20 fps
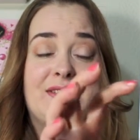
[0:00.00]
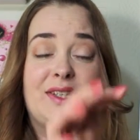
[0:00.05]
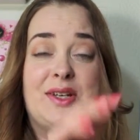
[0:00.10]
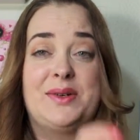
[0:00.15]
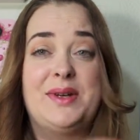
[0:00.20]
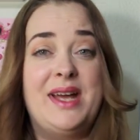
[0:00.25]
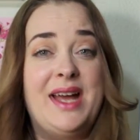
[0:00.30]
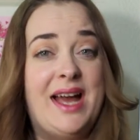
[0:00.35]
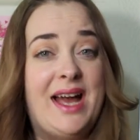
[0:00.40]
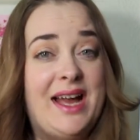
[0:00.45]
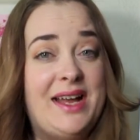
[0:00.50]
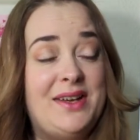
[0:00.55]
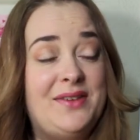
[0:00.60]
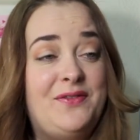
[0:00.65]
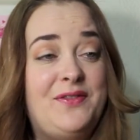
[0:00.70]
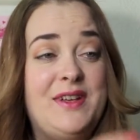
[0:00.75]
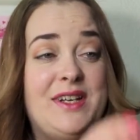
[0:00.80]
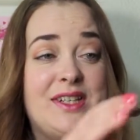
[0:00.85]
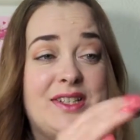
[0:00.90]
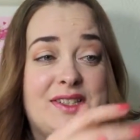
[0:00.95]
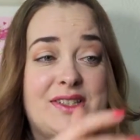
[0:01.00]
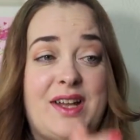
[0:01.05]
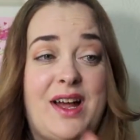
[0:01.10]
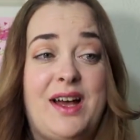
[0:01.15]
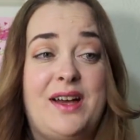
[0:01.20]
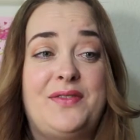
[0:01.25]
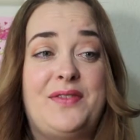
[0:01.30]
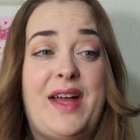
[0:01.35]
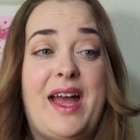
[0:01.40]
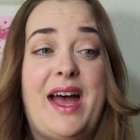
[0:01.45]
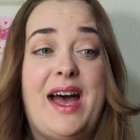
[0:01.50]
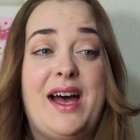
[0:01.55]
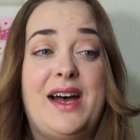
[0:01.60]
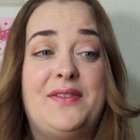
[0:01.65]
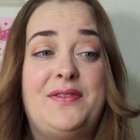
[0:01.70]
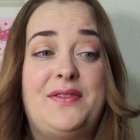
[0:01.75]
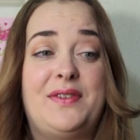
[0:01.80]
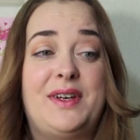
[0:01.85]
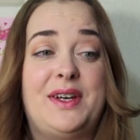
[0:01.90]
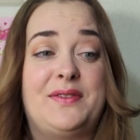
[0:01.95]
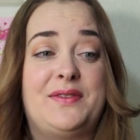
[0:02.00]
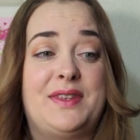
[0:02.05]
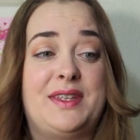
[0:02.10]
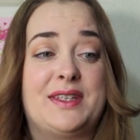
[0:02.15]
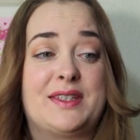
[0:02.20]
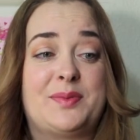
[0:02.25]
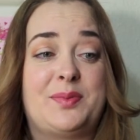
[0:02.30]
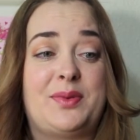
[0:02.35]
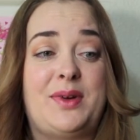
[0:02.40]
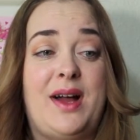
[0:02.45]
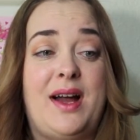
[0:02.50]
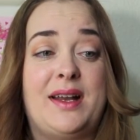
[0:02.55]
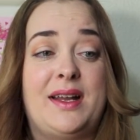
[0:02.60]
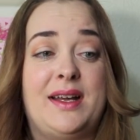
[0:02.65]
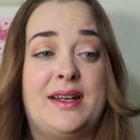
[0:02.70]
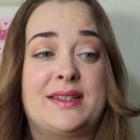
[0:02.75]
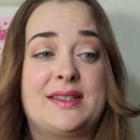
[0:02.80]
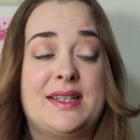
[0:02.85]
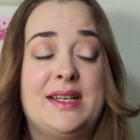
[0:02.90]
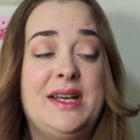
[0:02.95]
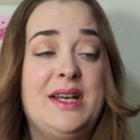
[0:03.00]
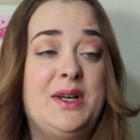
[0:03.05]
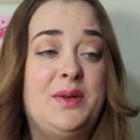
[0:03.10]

so I finished off half of this product,